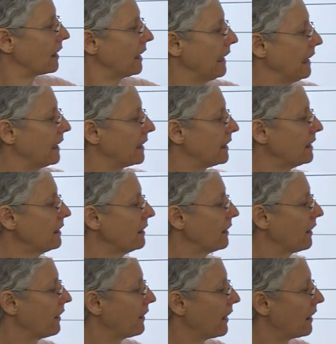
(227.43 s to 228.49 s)
In,
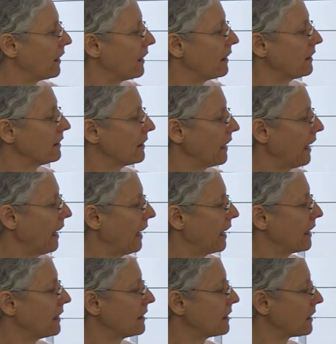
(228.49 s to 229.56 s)
the,
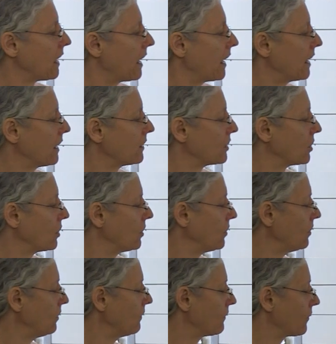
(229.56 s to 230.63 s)
and, like,
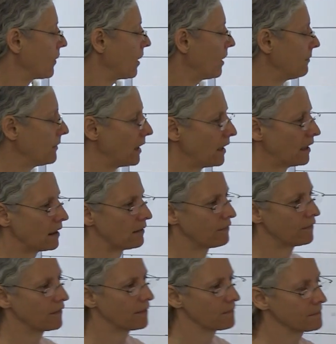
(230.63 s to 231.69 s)
to, from,
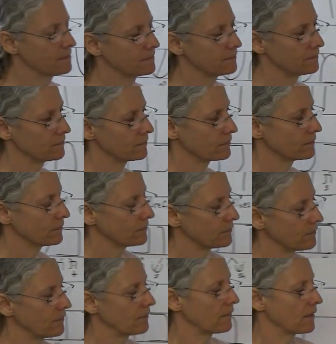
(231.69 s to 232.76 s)
of.
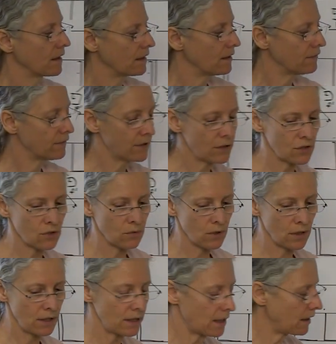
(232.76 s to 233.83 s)
The first
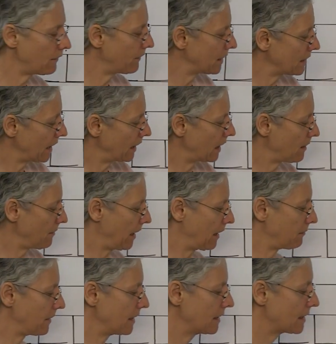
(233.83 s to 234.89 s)
word of the 10
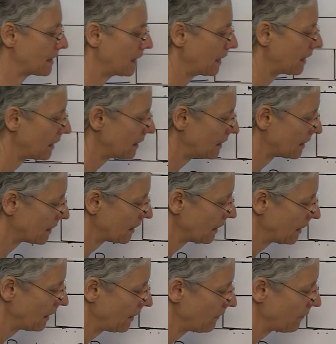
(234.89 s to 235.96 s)
Commandments is,
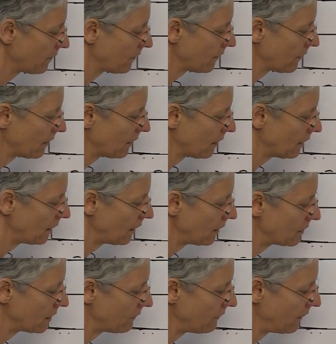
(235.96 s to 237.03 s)

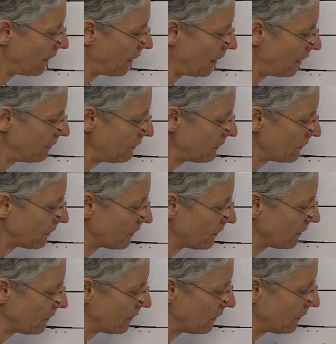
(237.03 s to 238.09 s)
there's a vav
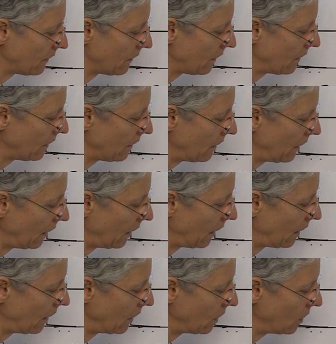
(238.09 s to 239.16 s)

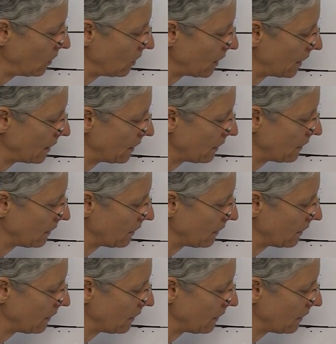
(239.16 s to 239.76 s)
and a yud.